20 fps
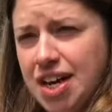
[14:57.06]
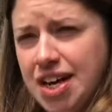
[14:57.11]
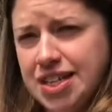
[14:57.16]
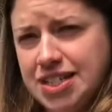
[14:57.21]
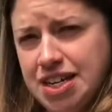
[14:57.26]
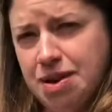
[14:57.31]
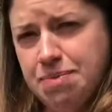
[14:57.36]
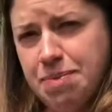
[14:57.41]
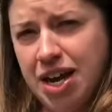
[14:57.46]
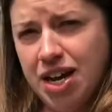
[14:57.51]

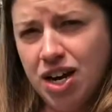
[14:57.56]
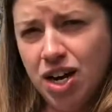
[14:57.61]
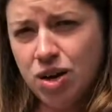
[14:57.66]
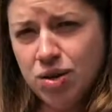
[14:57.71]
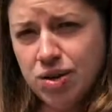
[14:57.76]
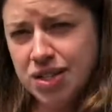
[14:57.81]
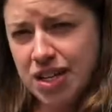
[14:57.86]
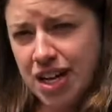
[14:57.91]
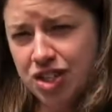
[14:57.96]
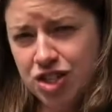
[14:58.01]

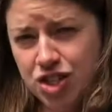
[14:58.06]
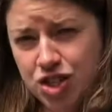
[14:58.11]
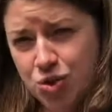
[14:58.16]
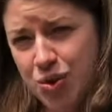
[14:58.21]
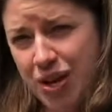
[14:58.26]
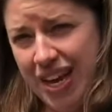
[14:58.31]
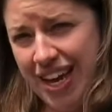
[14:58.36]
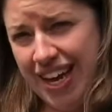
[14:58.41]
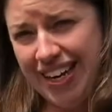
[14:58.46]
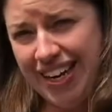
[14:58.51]
tomatoes and
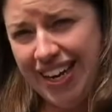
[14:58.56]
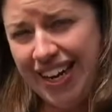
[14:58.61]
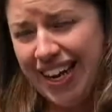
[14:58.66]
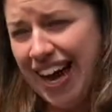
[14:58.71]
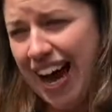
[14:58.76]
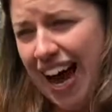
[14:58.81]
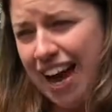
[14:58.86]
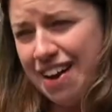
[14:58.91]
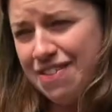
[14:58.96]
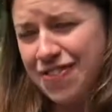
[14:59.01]
zucchini,
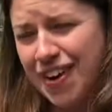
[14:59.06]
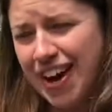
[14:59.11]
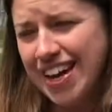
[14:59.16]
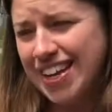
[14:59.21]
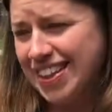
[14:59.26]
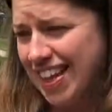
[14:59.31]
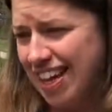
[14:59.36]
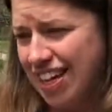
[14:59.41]
I find